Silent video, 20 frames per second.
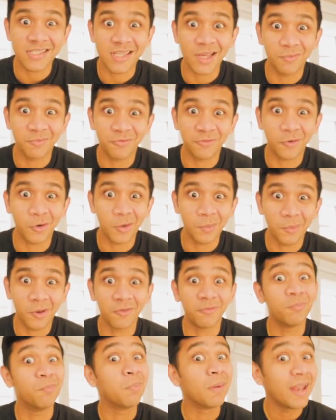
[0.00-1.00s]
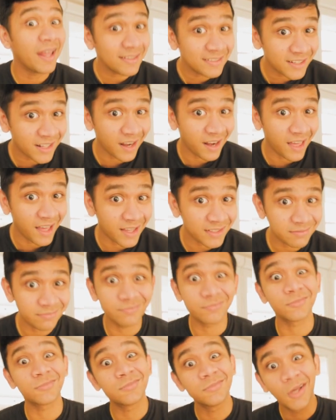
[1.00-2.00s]
some form of blood
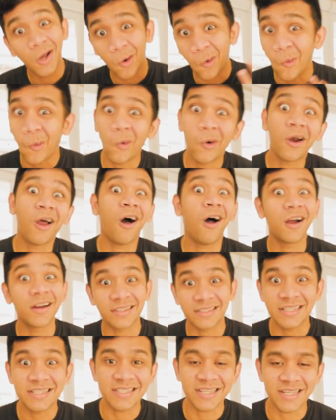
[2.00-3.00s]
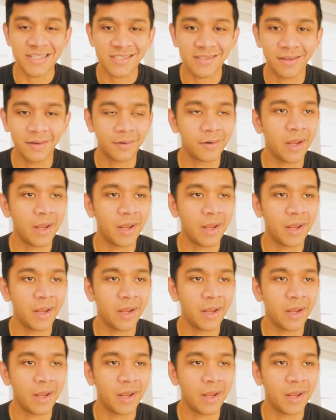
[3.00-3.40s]
clot or heart disease.